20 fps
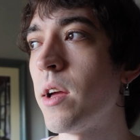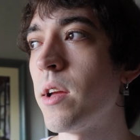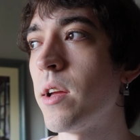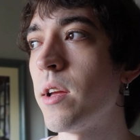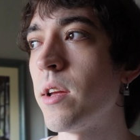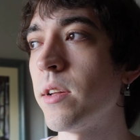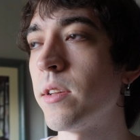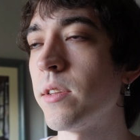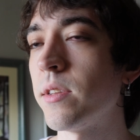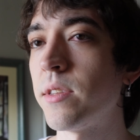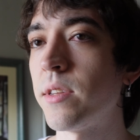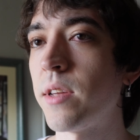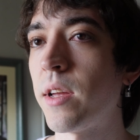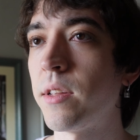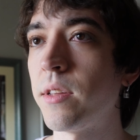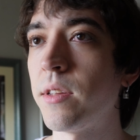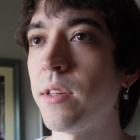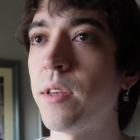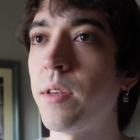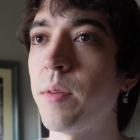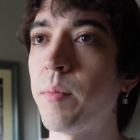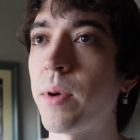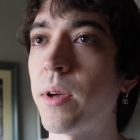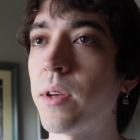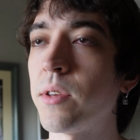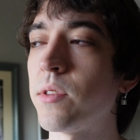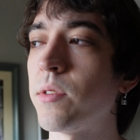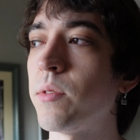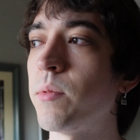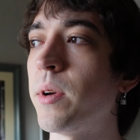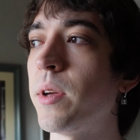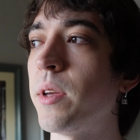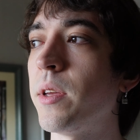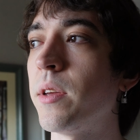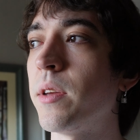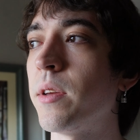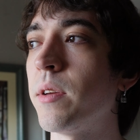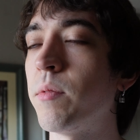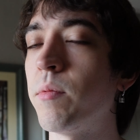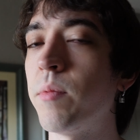and sadly he passed
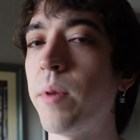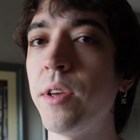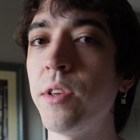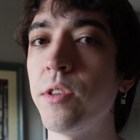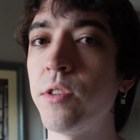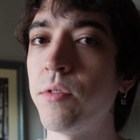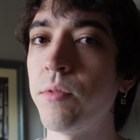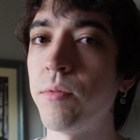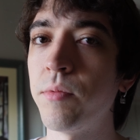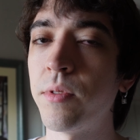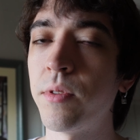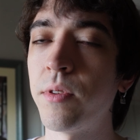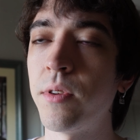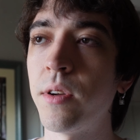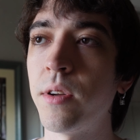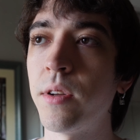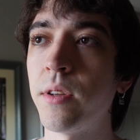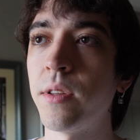away way sooner